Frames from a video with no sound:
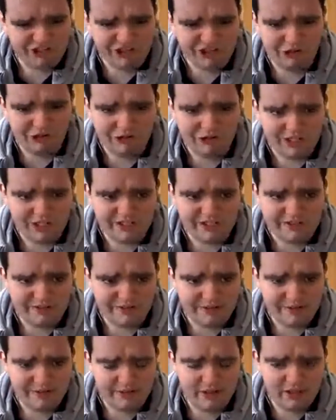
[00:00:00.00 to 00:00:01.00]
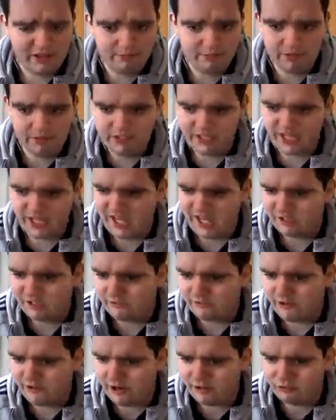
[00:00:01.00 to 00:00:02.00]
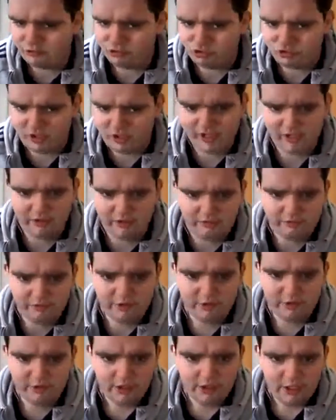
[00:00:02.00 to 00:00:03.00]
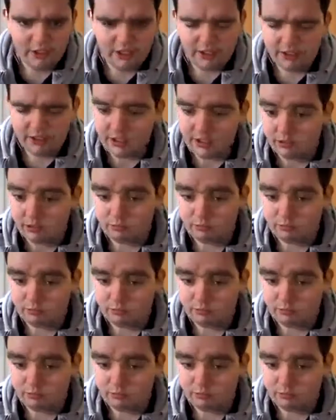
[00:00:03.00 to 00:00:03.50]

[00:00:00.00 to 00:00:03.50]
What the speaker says: but I usually just do it on a Monday at around 12.